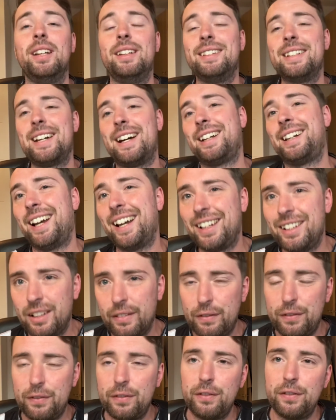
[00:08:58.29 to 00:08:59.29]
and that kind
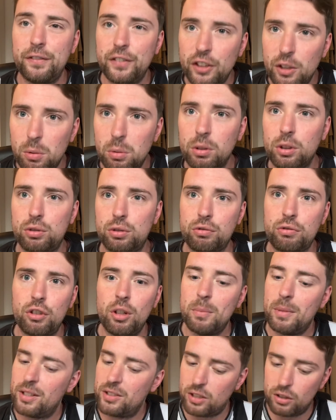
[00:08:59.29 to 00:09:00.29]
of fuels
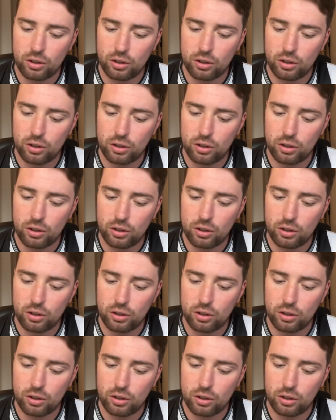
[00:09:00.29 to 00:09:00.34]
rumours.